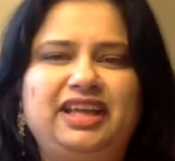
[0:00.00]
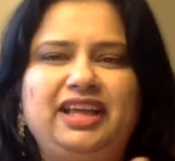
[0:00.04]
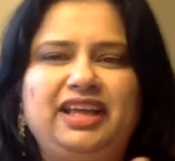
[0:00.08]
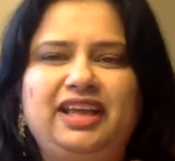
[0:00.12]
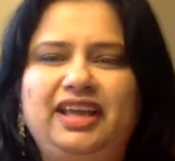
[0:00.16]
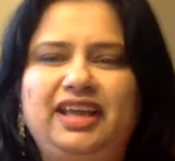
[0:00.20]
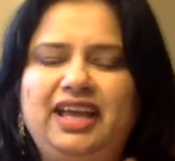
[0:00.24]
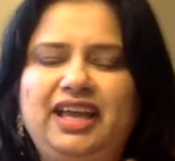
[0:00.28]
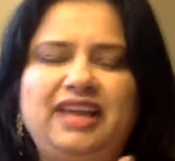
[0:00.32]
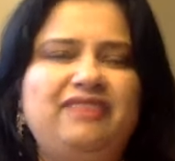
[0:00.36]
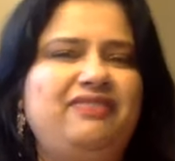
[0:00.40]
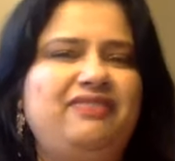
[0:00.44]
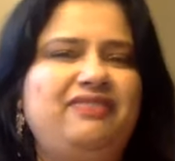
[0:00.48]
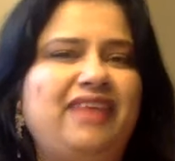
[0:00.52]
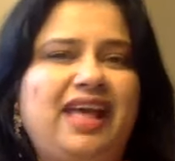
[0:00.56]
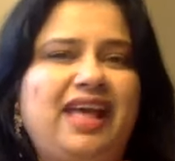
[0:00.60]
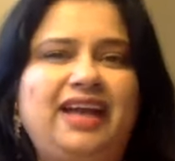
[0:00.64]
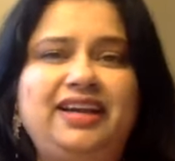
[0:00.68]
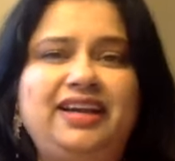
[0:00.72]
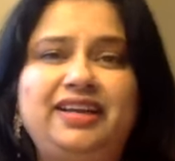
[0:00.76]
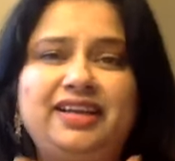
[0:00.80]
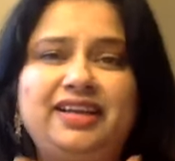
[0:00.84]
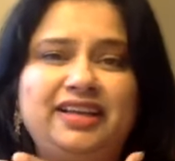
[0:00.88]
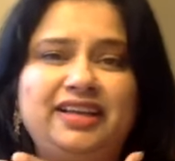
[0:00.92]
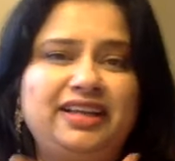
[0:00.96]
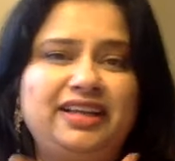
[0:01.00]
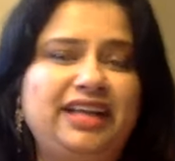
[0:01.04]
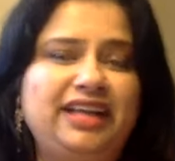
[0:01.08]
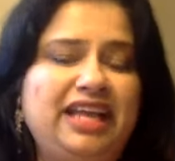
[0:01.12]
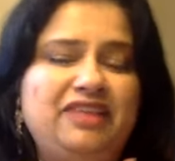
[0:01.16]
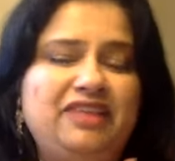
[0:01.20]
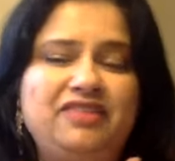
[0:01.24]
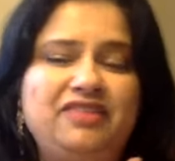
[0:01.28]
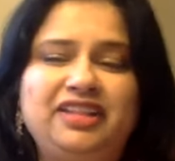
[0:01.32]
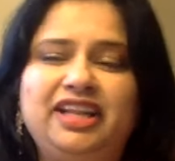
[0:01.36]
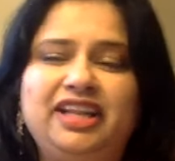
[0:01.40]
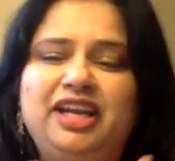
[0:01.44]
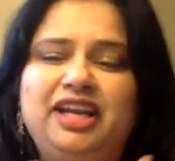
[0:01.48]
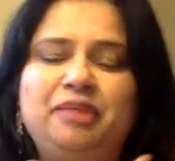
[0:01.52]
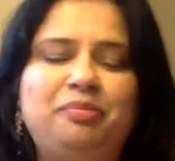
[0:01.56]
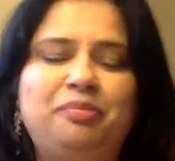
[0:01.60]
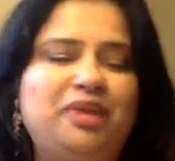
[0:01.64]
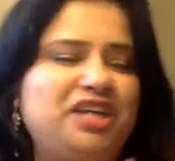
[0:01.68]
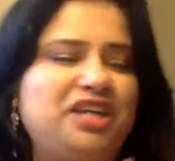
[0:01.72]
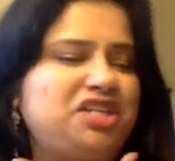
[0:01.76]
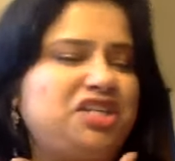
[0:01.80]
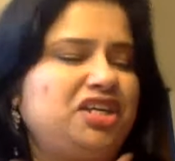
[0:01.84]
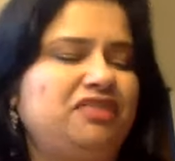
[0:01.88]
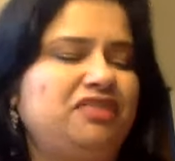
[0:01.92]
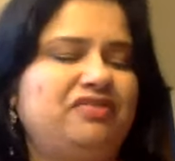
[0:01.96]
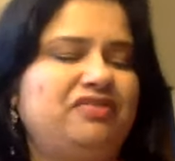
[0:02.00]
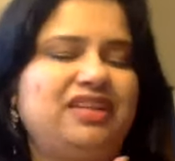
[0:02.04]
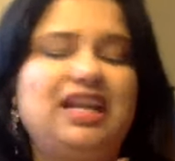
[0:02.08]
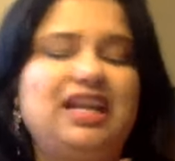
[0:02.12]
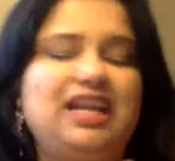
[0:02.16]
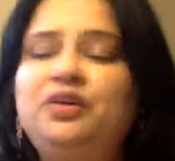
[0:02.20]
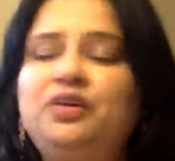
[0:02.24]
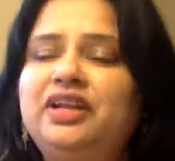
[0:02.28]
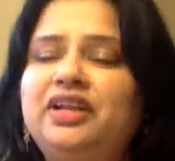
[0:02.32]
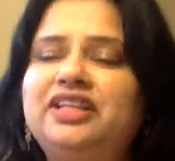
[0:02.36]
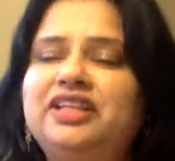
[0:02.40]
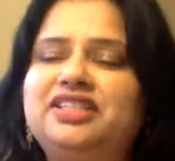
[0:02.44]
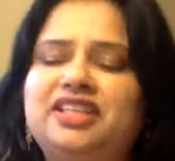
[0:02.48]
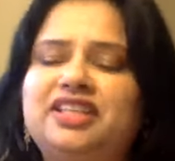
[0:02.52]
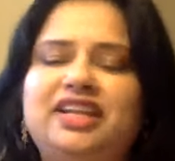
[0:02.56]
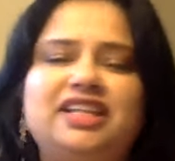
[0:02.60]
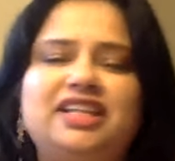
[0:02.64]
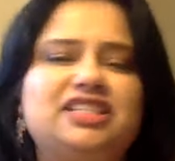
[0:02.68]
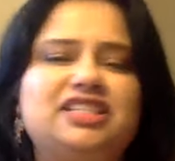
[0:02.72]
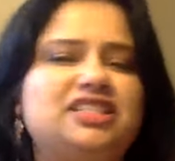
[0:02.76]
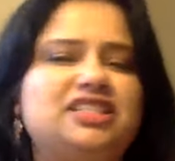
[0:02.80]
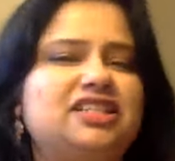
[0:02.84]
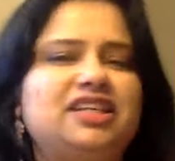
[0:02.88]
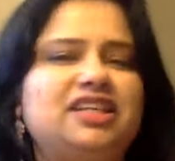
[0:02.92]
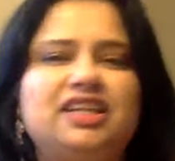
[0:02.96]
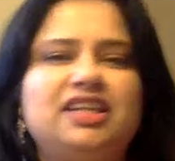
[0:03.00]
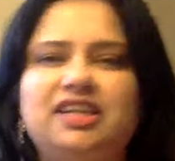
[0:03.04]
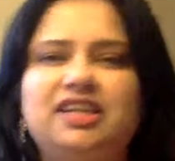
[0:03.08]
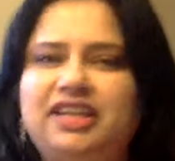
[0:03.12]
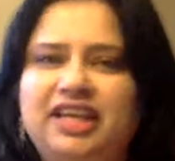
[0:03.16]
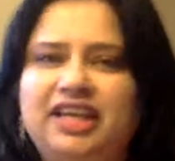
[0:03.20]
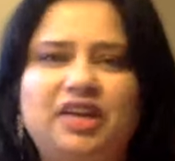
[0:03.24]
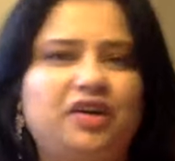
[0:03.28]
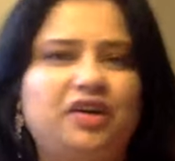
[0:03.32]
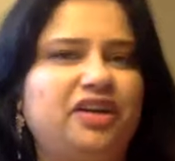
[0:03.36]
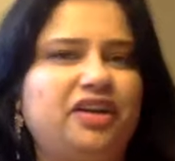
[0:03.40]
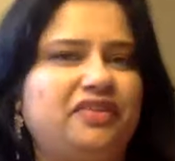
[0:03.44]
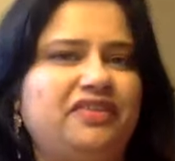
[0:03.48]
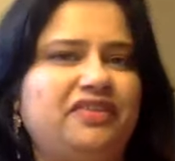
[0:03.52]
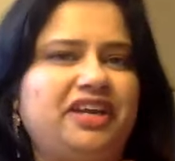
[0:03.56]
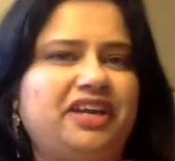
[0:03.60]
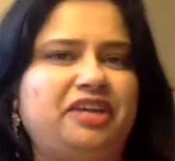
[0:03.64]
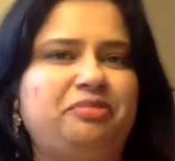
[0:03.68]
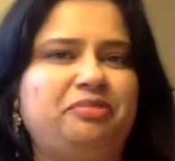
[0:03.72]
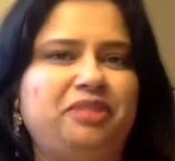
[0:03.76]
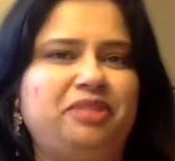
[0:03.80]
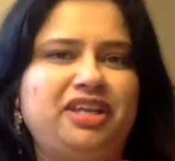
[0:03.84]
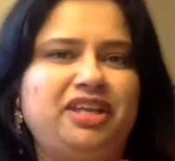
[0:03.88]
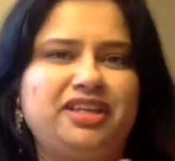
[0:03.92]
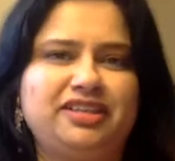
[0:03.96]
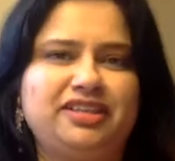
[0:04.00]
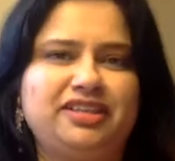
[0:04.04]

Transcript: In fact, even the depression without incidents cannot affect me.